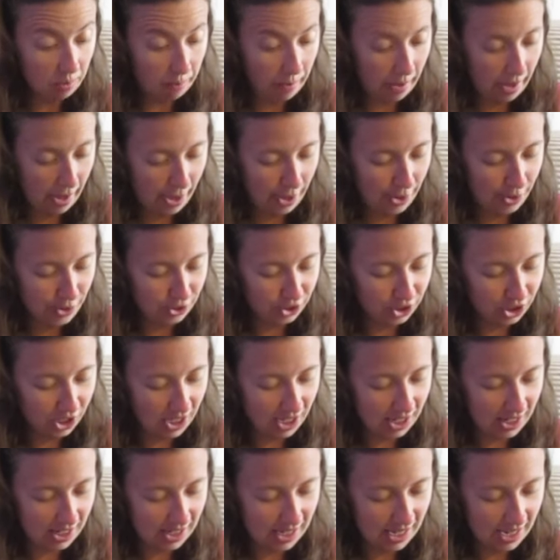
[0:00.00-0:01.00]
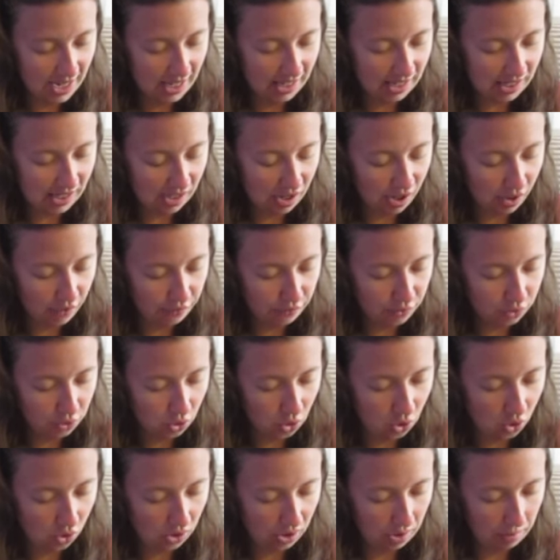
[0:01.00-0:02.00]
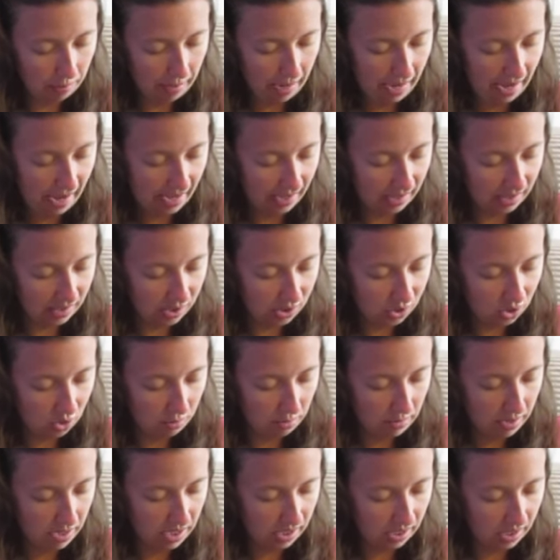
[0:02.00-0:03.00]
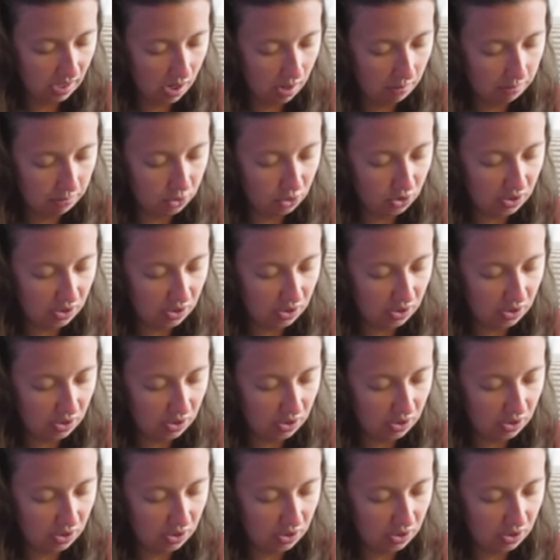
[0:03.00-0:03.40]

pouch contains enough doggy bags to make up